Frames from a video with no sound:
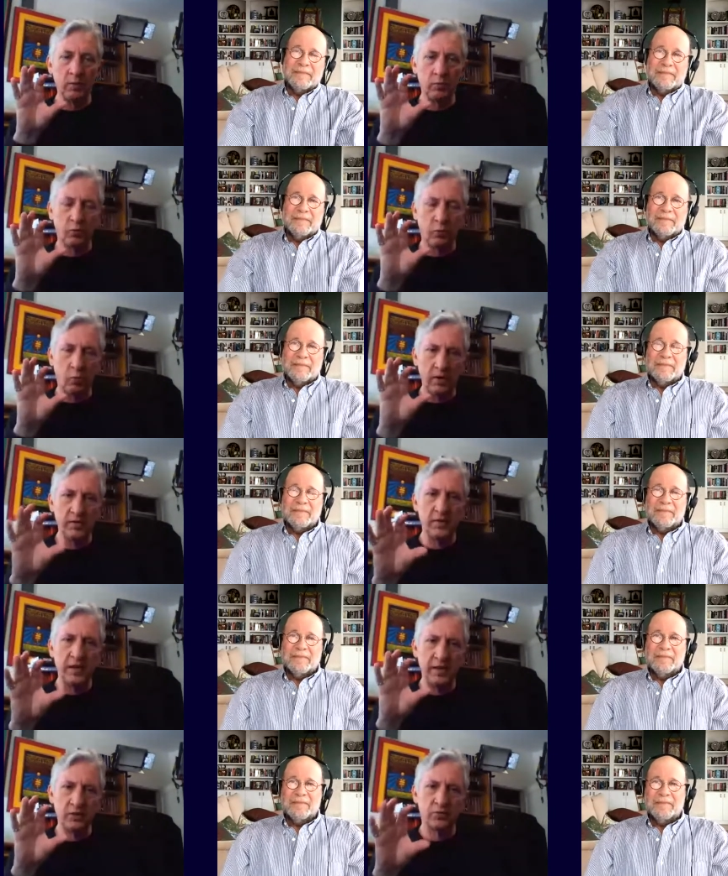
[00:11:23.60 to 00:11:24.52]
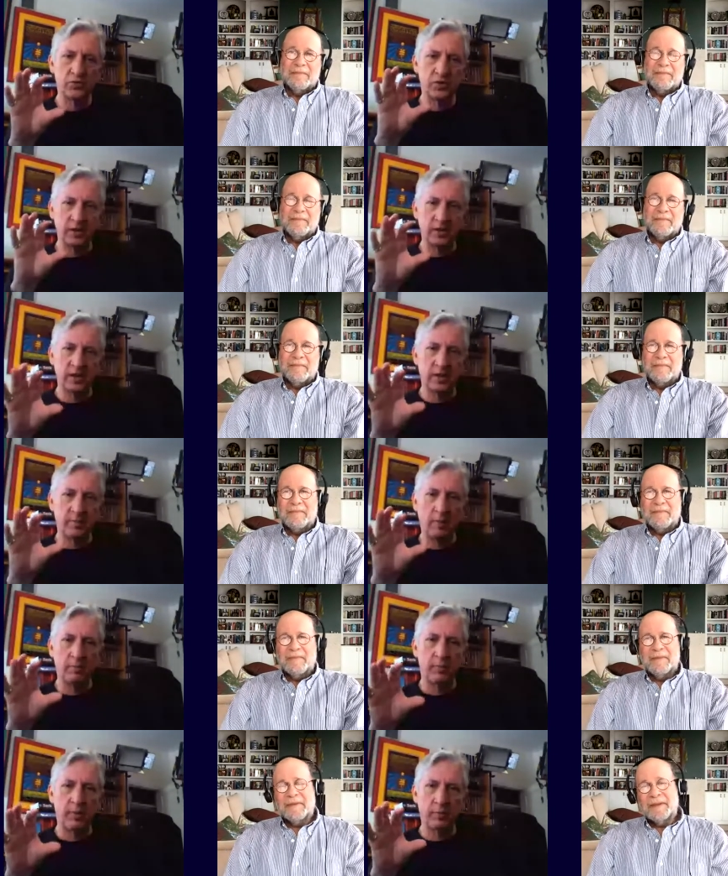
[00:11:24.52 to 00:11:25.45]
Speaker 1: One, the interesting thing
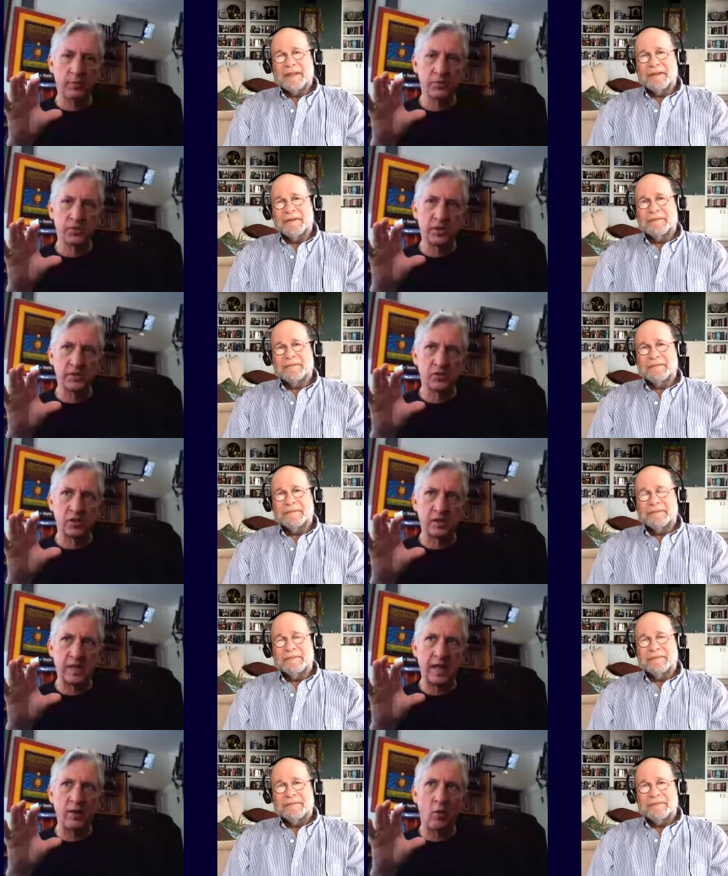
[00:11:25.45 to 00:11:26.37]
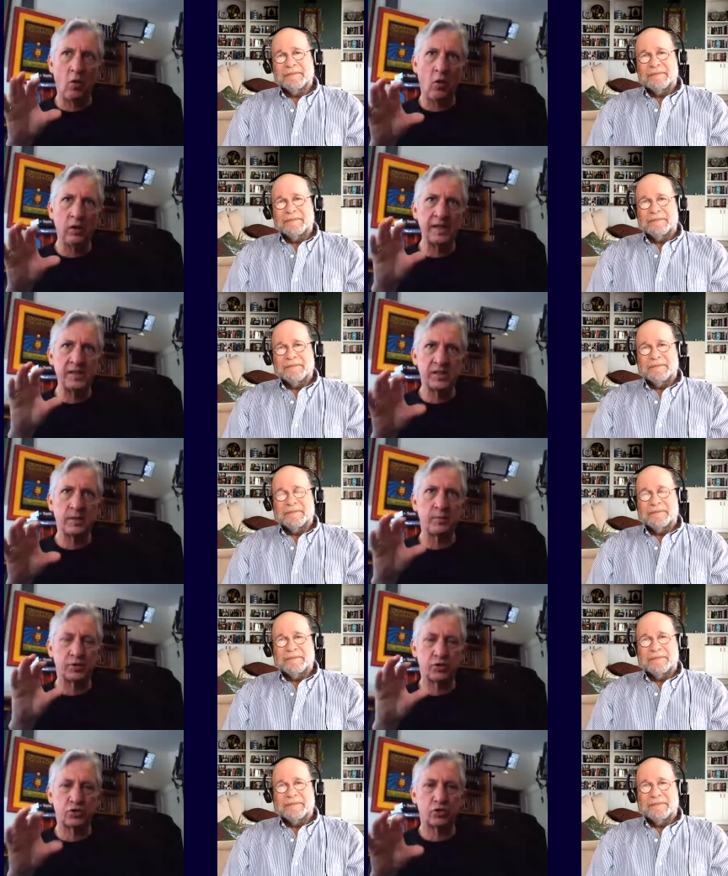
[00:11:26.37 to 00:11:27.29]
about bubbles is they all
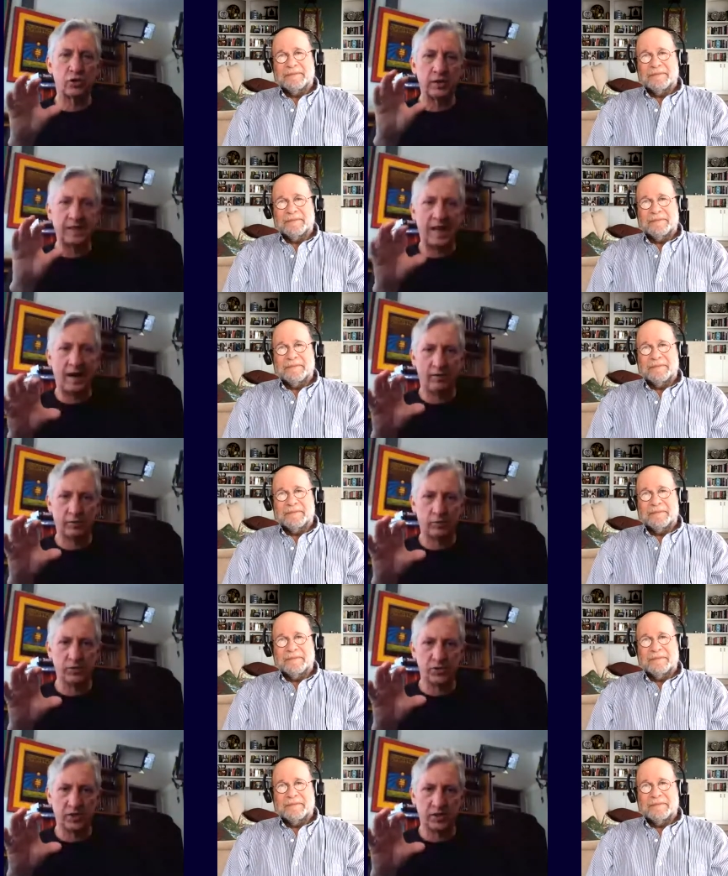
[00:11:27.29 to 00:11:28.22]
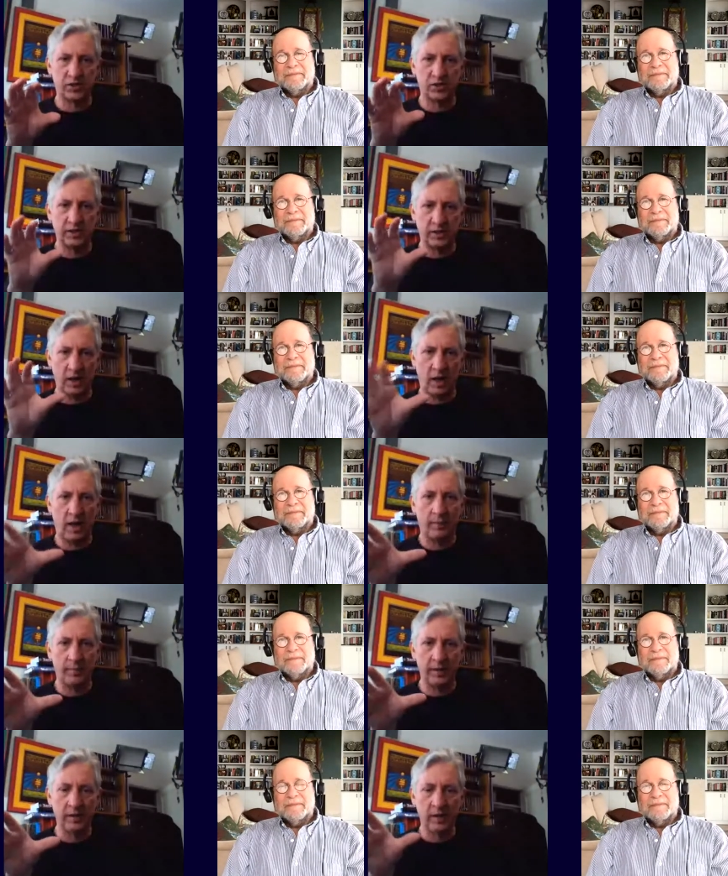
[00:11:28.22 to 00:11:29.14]
exhibit certain characteristics in
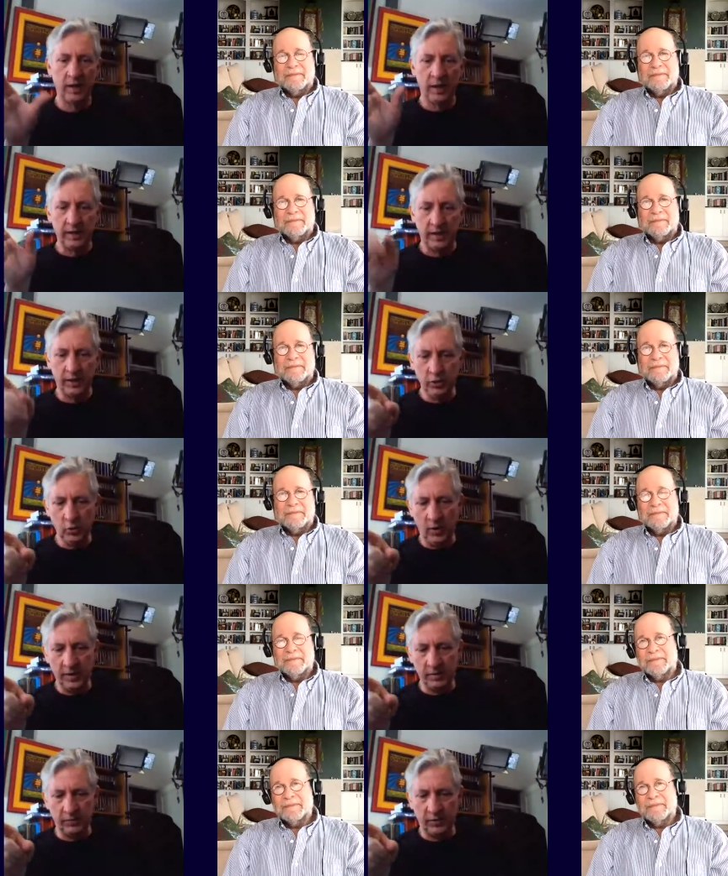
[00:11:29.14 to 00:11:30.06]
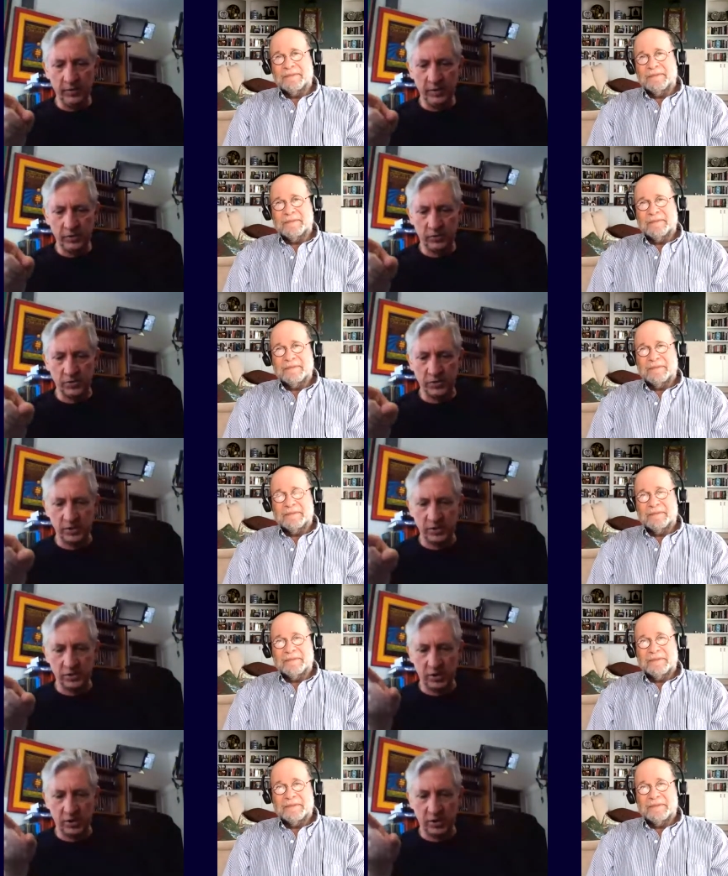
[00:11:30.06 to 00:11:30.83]
common. Now, you very interesting